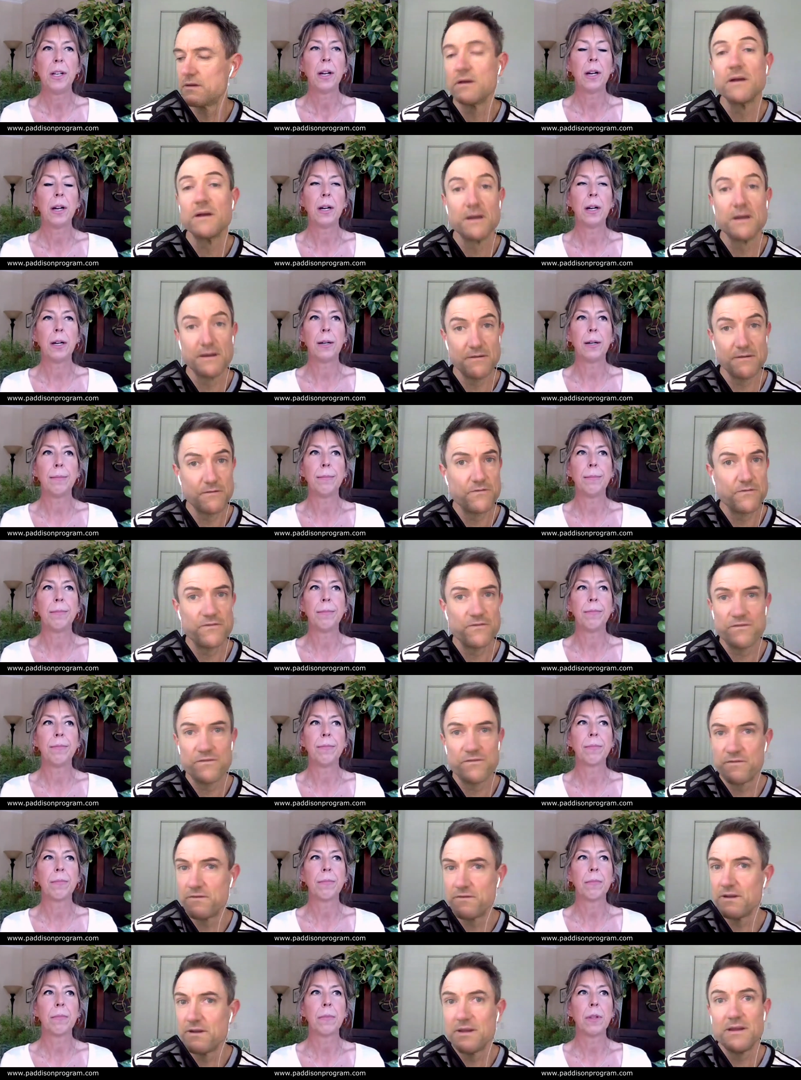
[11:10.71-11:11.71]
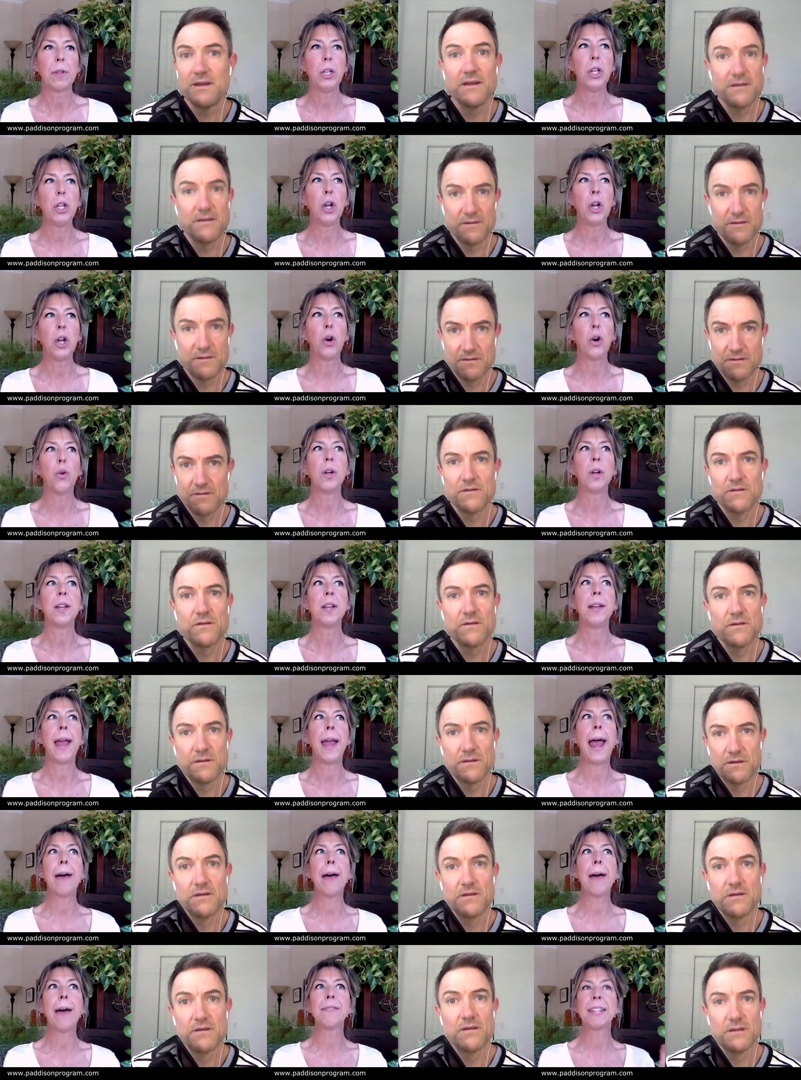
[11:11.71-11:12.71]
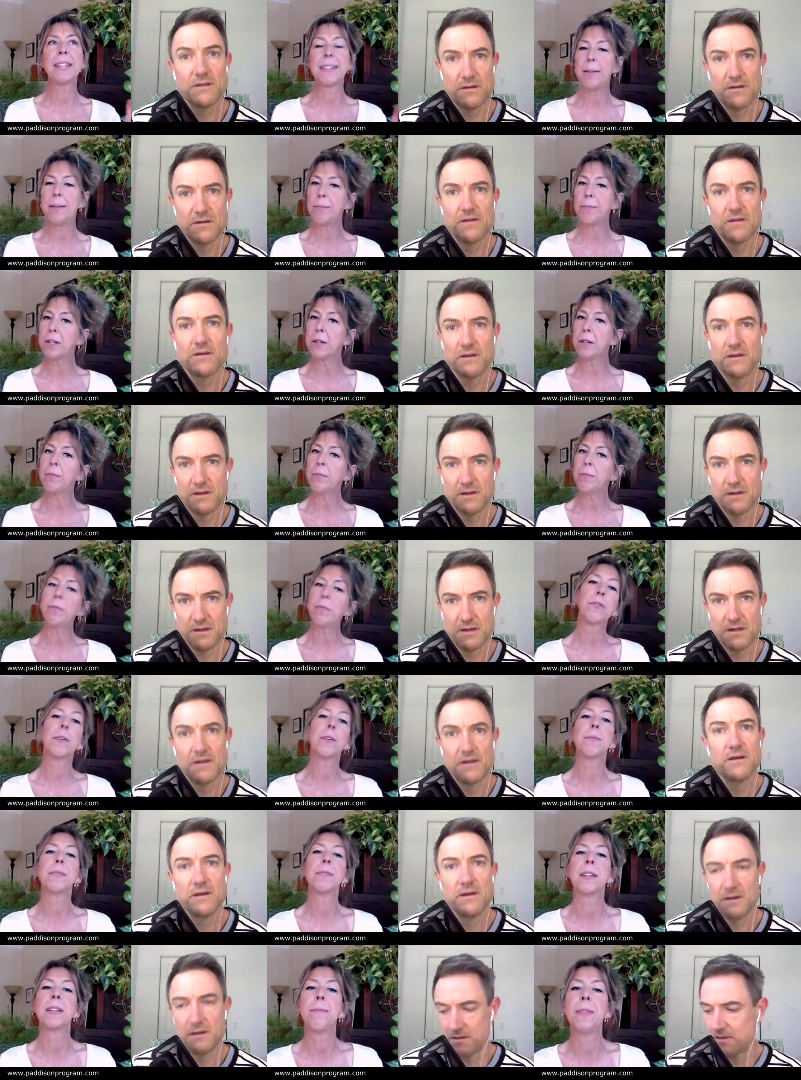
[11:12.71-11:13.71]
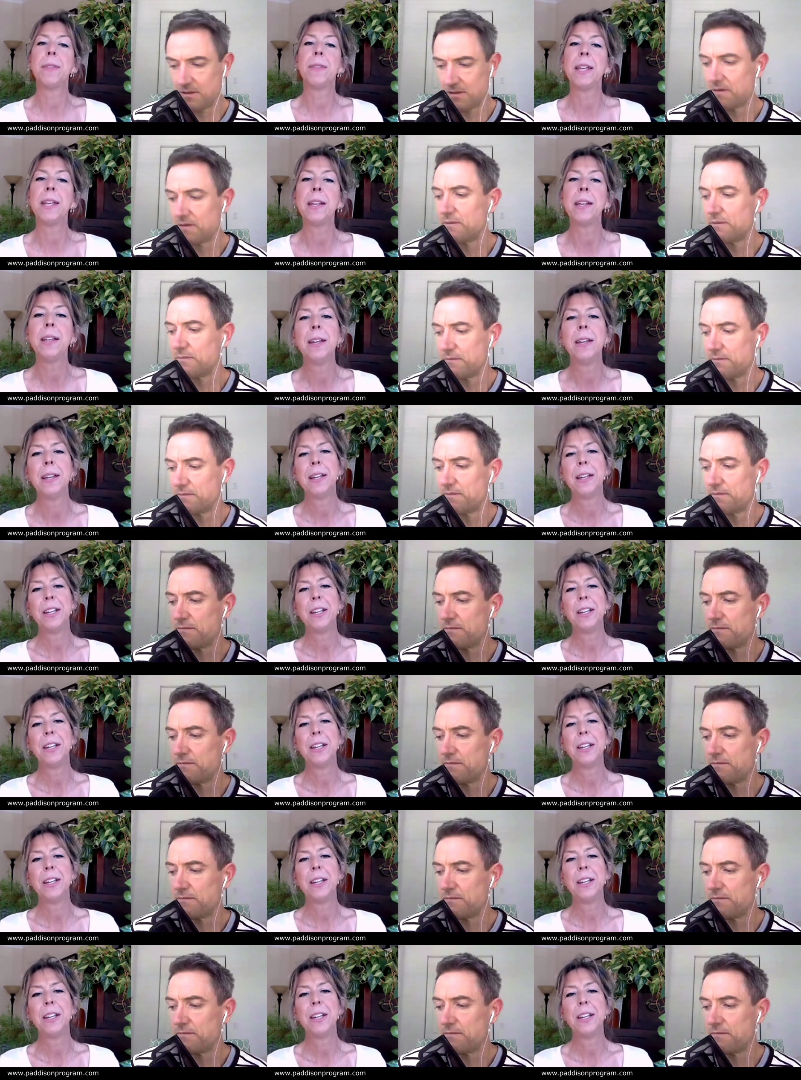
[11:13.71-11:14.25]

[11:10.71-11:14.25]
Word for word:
Speaker 1: um, you know, have a symptom from something.